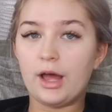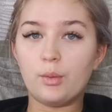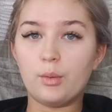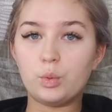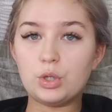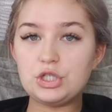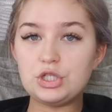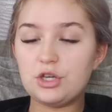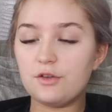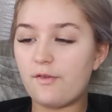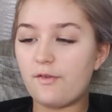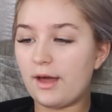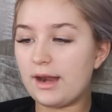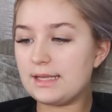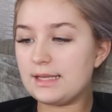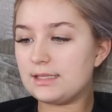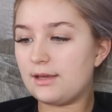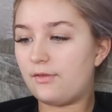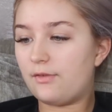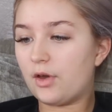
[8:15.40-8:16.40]
would you find
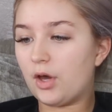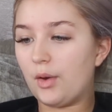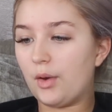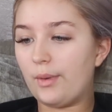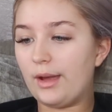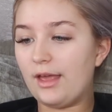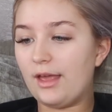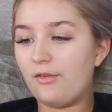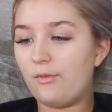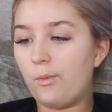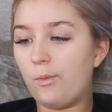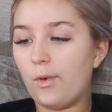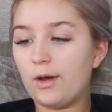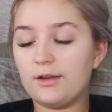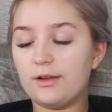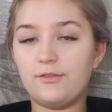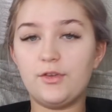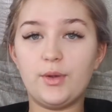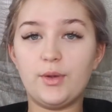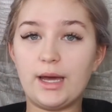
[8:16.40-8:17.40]
it difficult if one
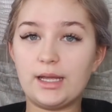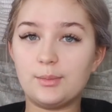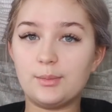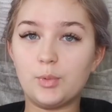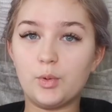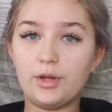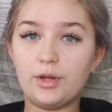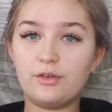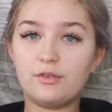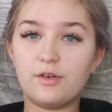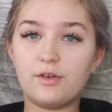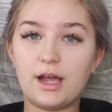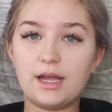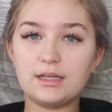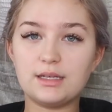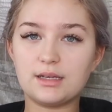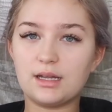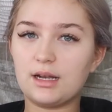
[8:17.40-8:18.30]
of you had a boyfriend?